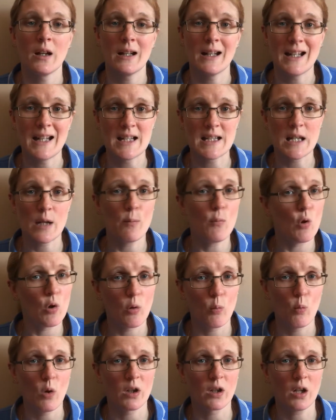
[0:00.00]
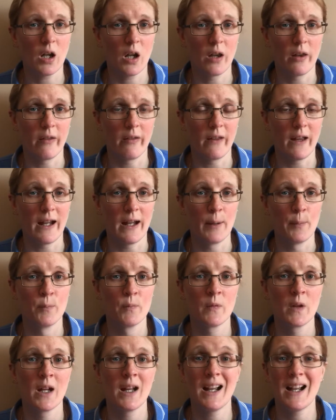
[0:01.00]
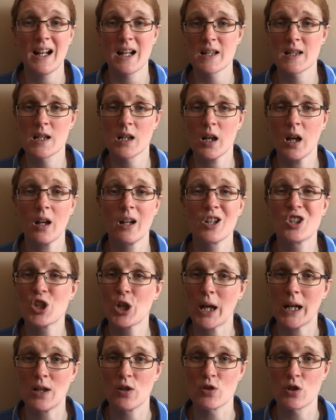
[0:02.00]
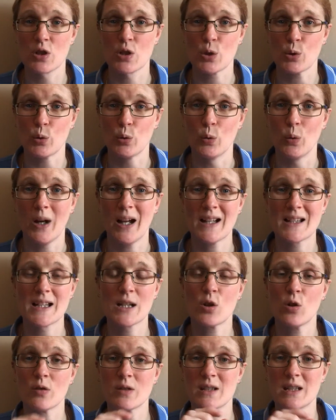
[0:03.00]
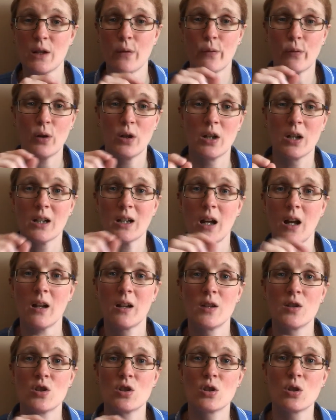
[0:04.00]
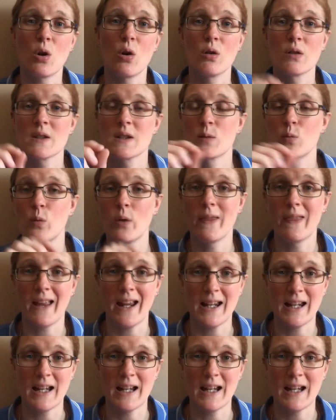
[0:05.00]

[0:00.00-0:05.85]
Is there more than one colour there? Has the colour changed at all? Has it got different coloured dots within